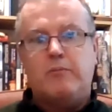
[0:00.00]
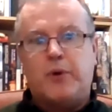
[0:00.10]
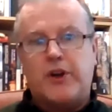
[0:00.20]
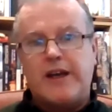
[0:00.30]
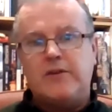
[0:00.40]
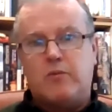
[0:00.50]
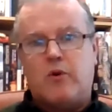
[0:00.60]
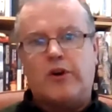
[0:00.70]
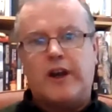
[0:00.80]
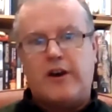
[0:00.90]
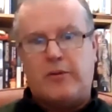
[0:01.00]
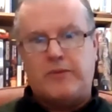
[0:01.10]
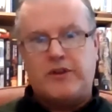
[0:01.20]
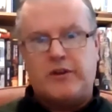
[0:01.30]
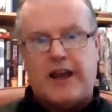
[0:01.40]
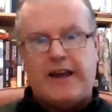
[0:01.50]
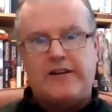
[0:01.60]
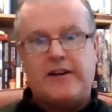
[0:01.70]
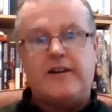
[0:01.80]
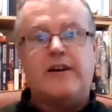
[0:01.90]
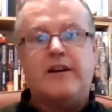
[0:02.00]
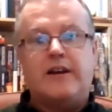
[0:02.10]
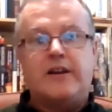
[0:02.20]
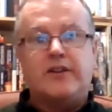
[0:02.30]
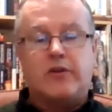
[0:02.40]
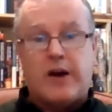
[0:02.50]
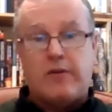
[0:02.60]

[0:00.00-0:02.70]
but his warning comes too late. The Crown